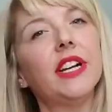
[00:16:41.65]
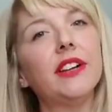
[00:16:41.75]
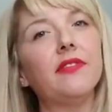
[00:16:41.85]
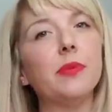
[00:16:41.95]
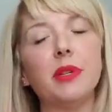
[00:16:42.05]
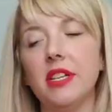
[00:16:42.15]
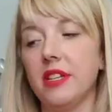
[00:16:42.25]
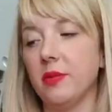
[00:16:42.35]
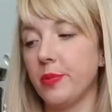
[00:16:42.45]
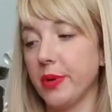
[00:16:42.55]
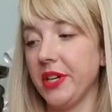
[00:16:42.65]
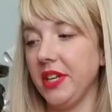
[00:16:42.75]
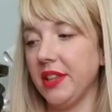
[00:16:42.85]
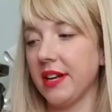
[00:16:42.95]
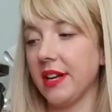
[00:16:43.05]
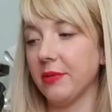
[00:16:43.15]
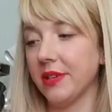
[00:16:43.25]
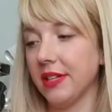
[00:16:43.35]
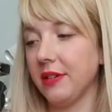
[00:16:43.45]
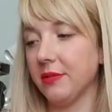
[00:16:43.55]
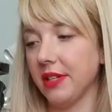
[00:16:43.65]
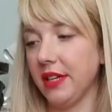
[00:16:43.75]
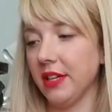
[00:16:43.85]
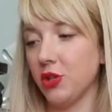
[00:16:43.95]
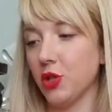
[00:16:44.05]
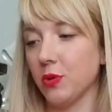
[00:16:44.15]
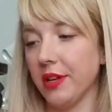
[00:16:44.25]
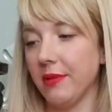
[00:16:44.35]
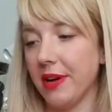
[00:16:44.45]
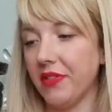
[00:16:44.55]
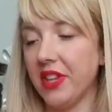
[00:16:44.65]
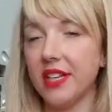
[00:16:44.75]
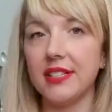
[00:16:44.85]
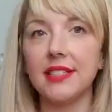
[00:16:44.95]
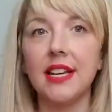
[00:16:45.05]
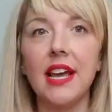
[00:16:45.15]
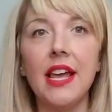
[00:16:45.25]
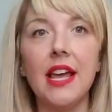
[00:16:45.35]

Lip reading: very feminine and pretty that I really, really enjoy about this.